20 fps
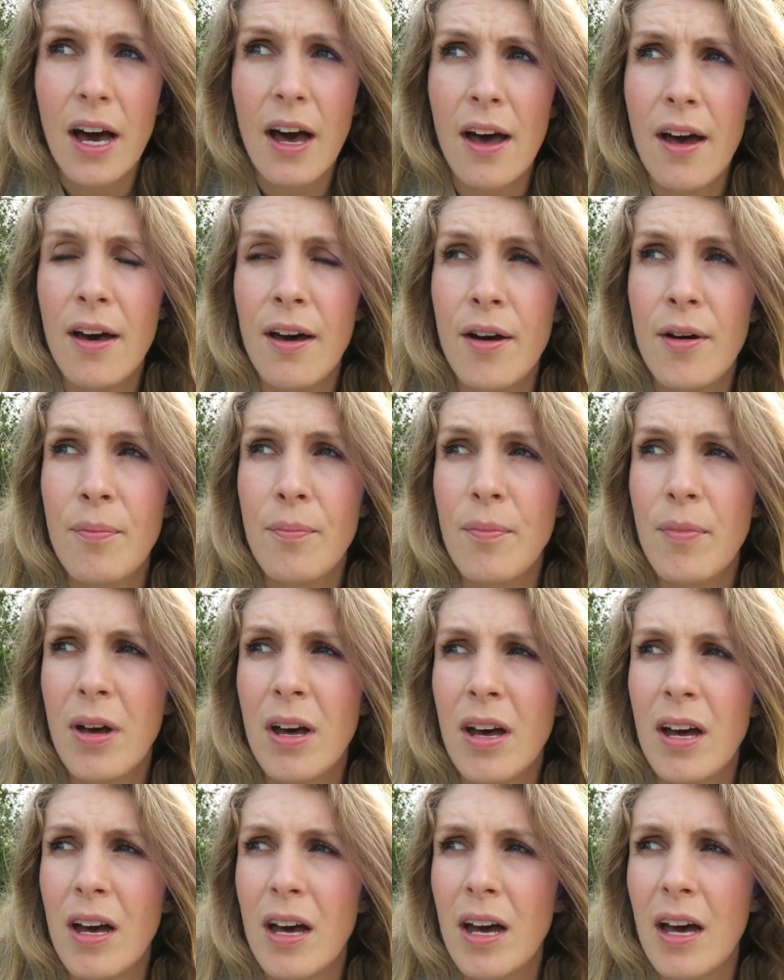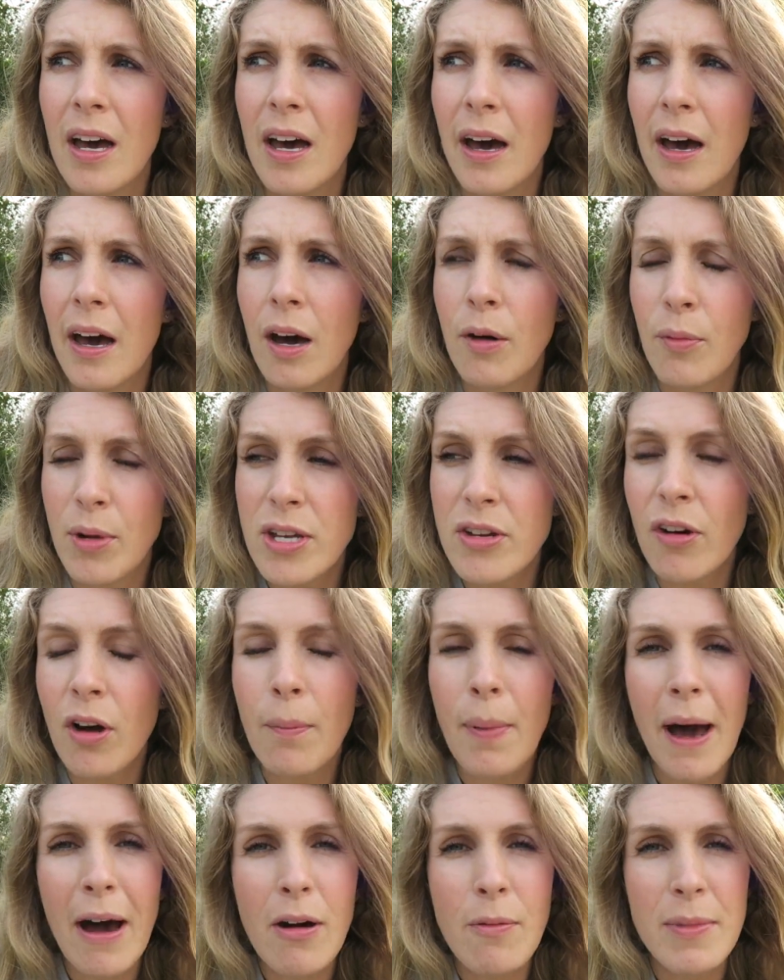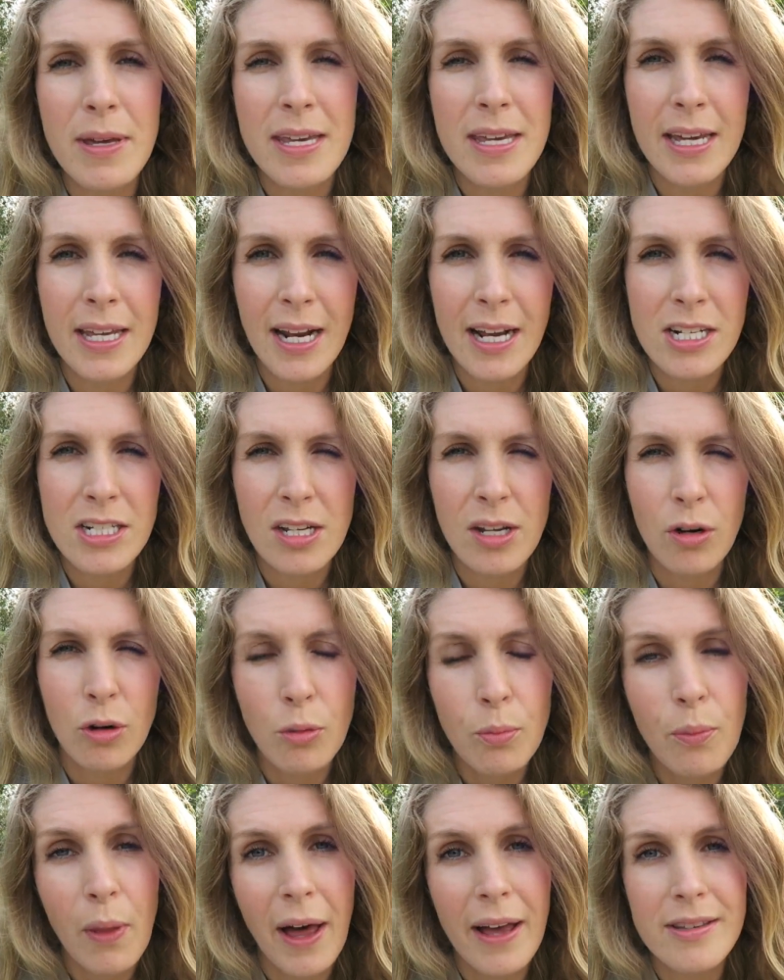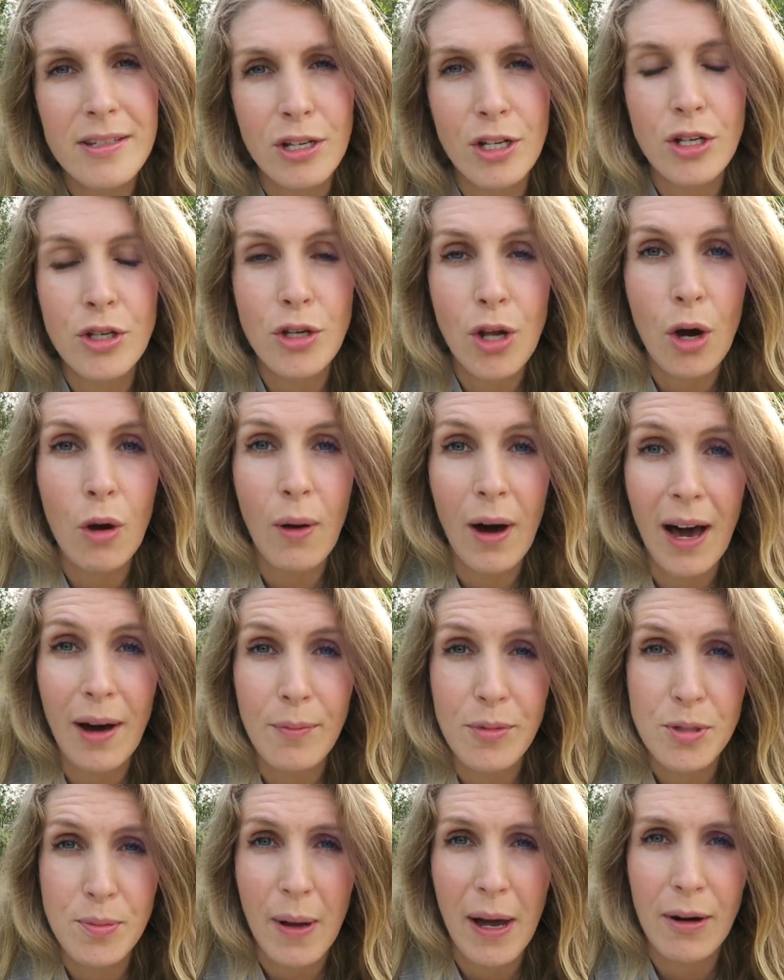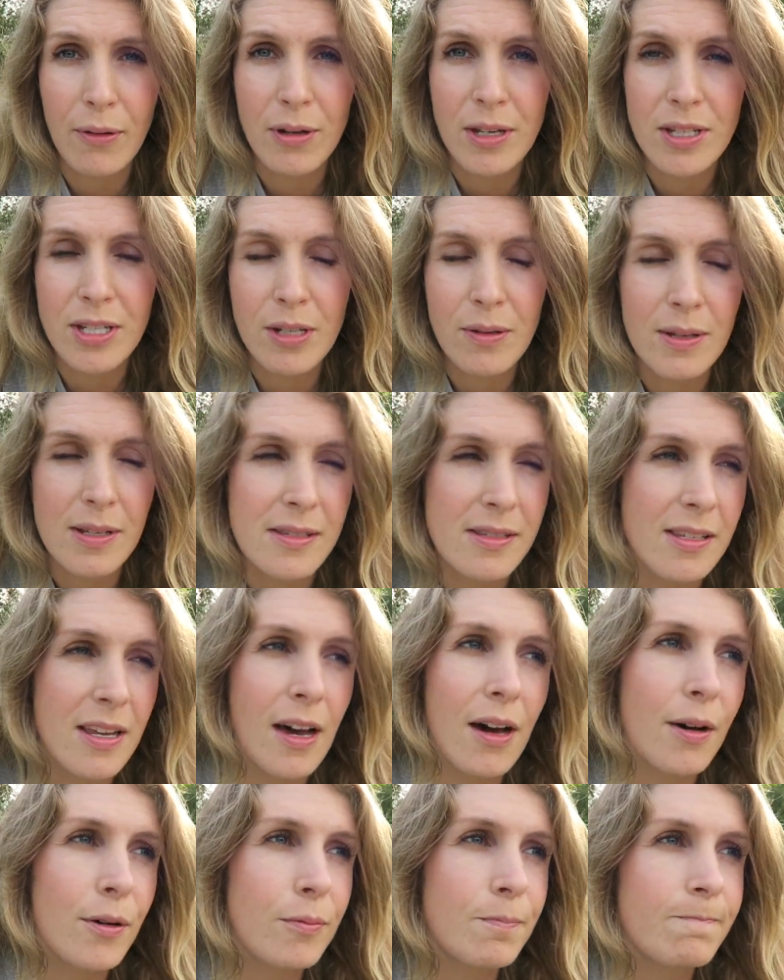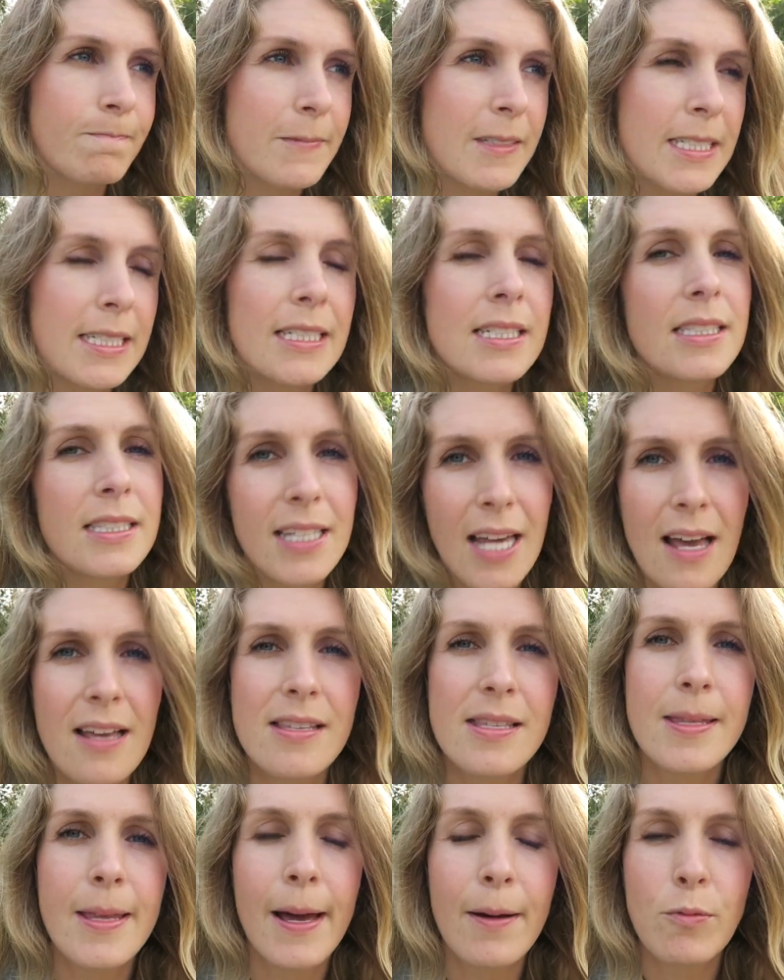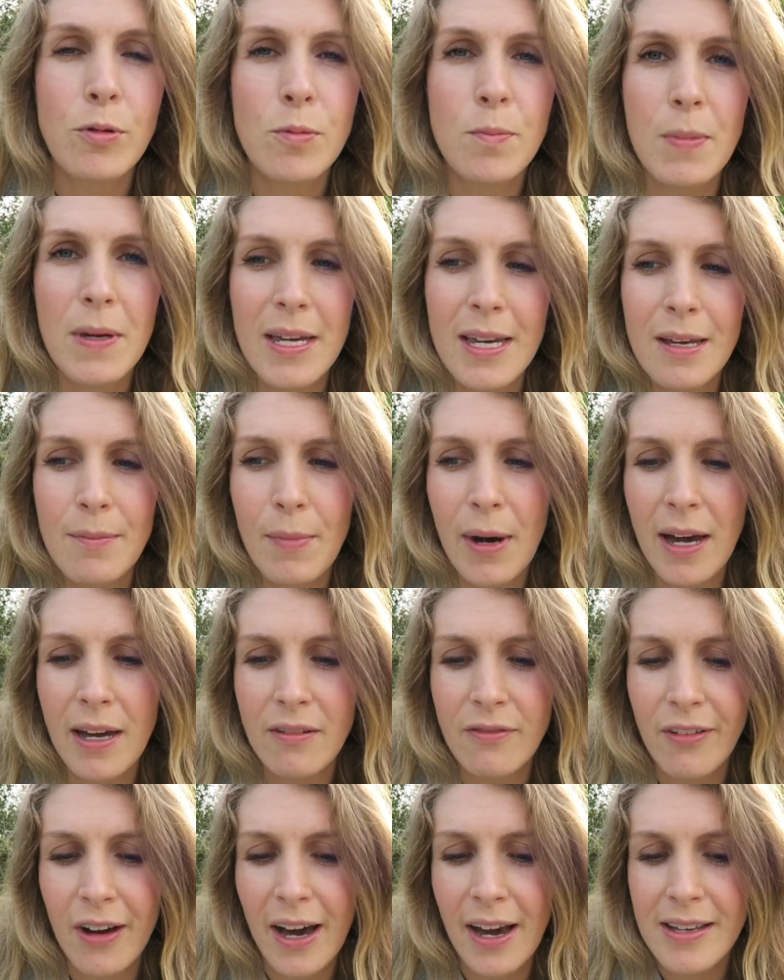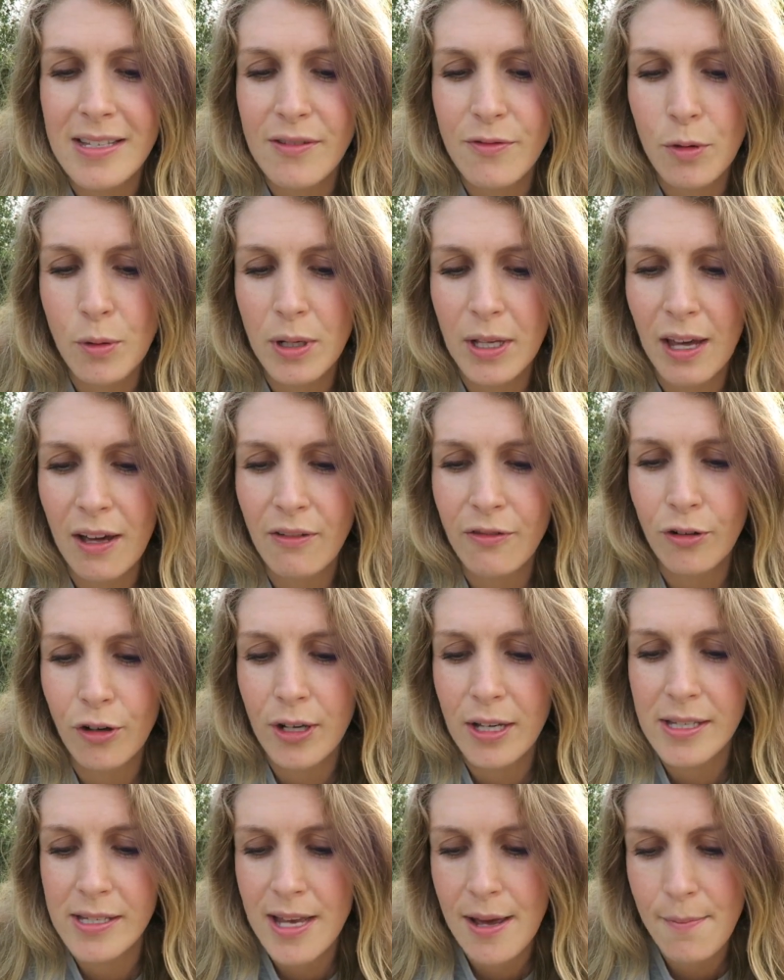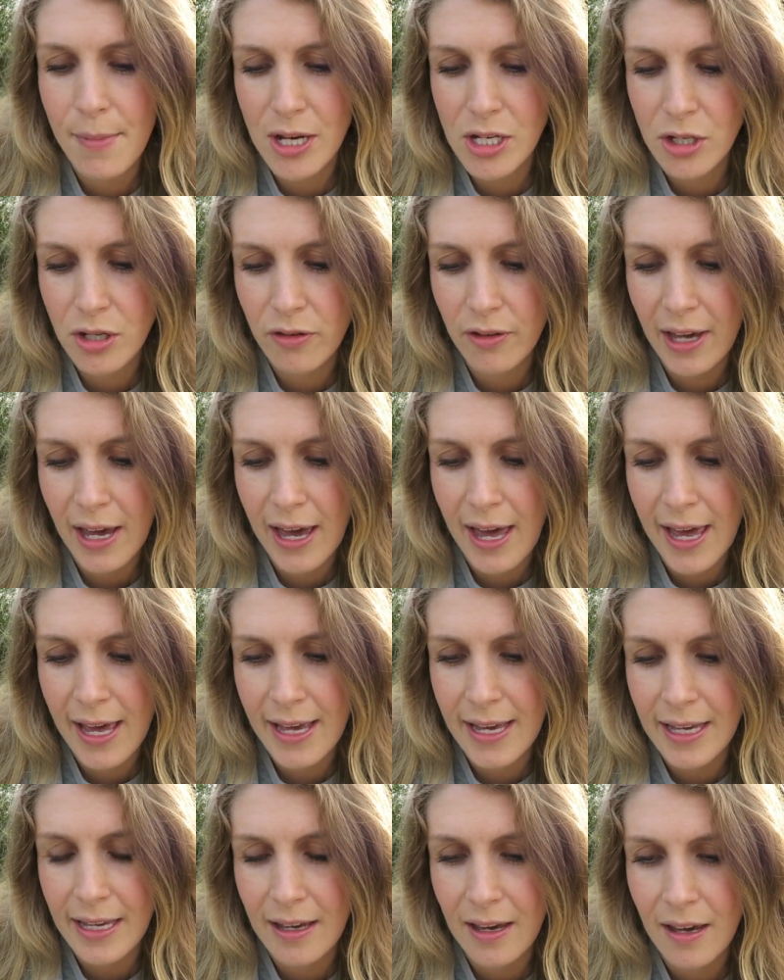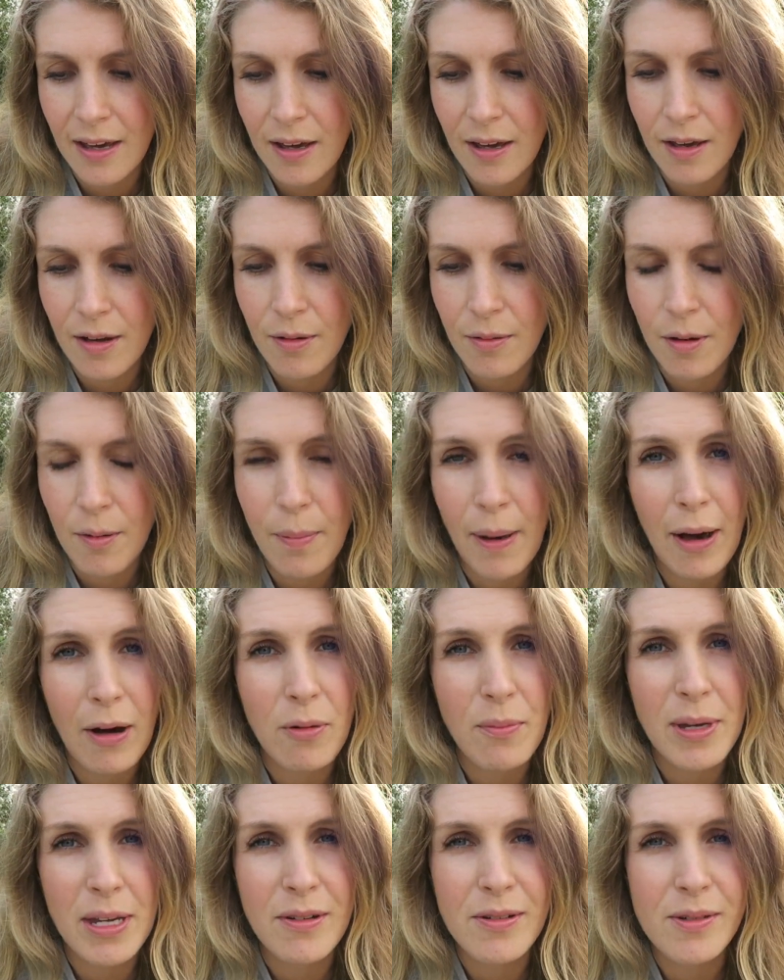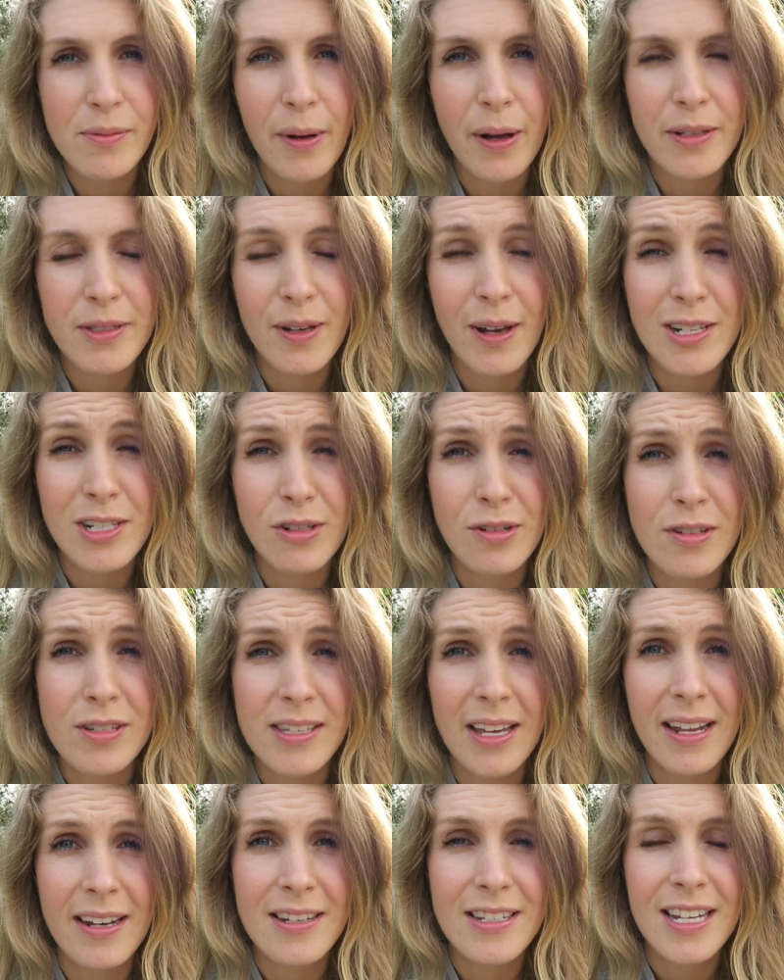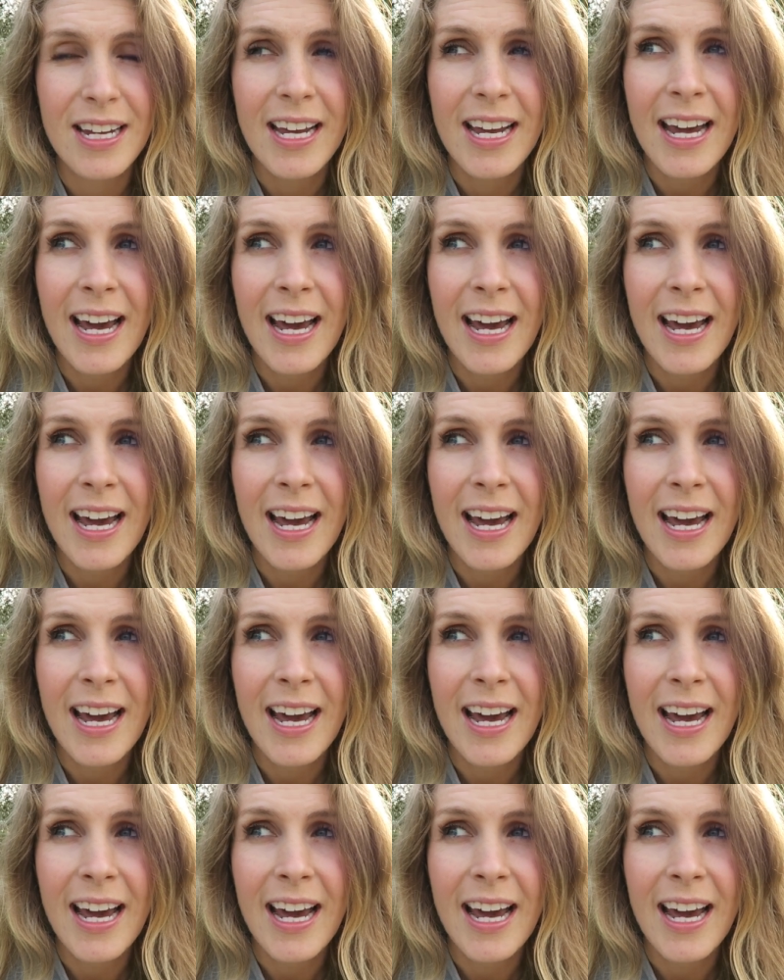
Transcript: And when you've got a power meter, you can actually up that so you know how much power you're doing. So yes, that would be my advice. If you want to get a 40 cassette, make sure you get a power meter as well to actually understand